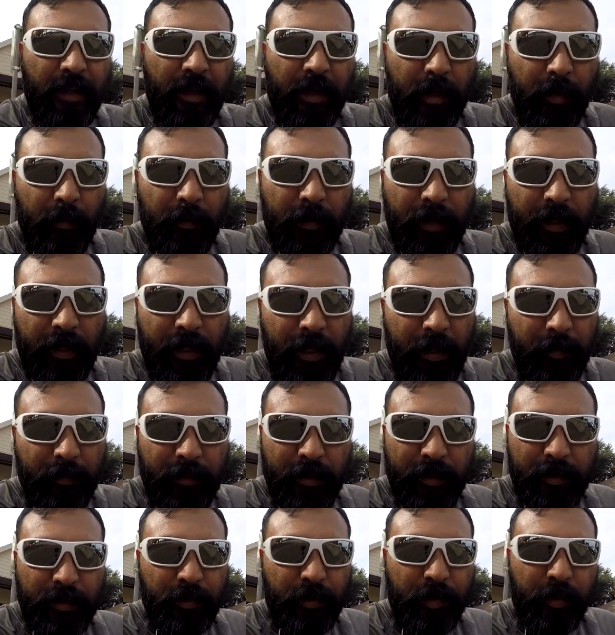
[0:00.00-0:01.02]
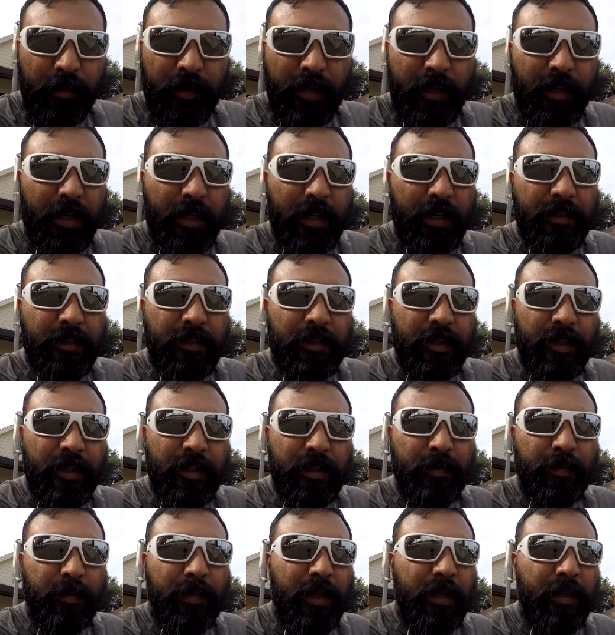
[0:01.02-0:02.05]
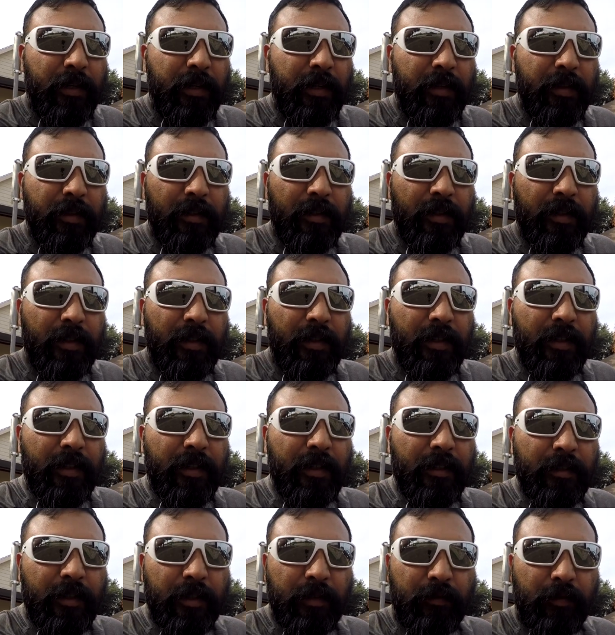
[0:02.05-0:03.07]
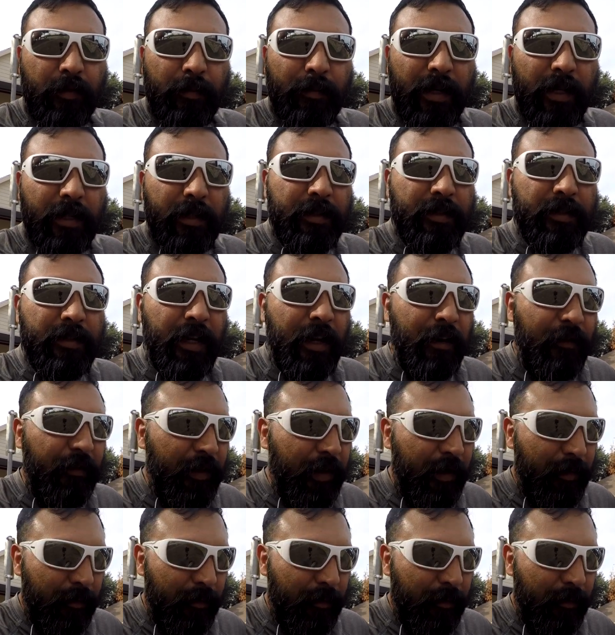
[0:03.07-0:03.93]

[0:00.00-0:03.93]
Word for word: I'm gonna keep this rolling, guys, just because uh just for my safety,